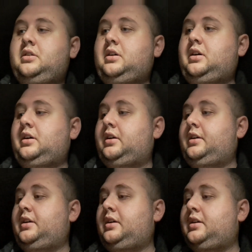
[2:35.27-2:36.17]

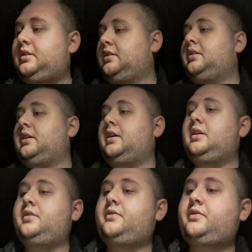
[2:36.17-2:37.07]
I
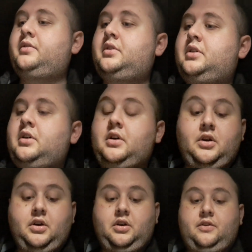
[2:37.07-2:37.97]
have
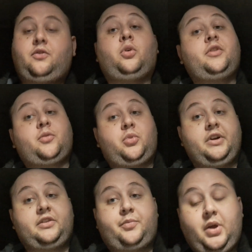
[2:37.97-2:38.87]
4 different
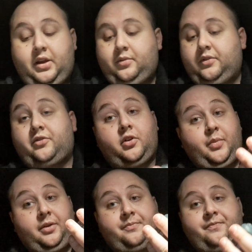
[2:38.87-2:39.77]
brands of paint in front of
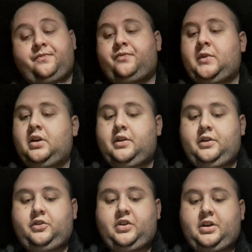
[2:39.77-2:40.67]
me.
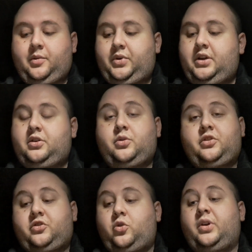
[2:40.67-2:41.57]
There's a company known
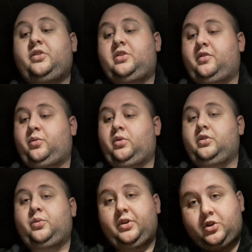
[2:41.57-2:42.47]
as Green Stuff
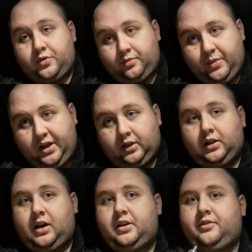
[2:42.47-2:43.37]
World, which make a
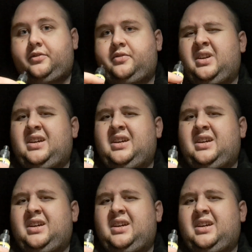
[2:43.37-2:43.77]
lot of.